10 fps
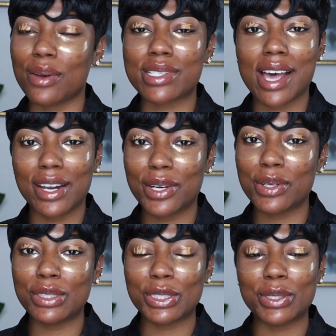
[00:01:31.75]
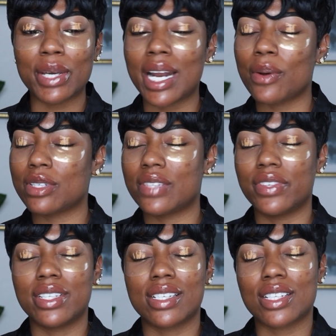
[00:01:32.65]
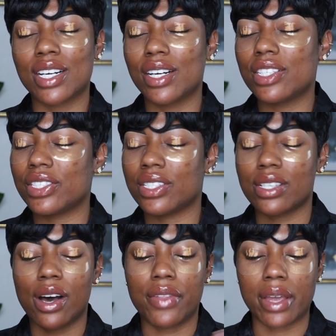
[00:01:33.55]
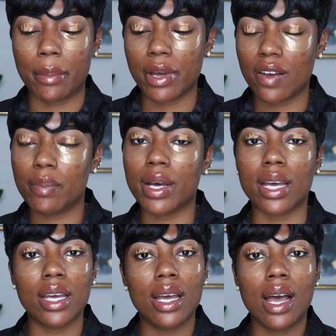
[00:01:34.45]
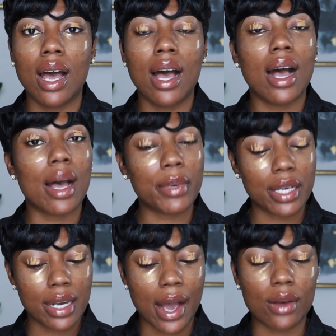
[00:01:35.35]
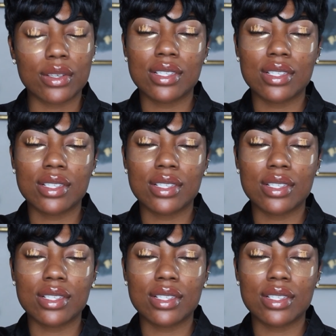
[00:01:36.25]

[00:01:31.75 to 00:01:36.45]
I was kind of going through it and I was just feeling discouraged and just all the above, but I'm good now.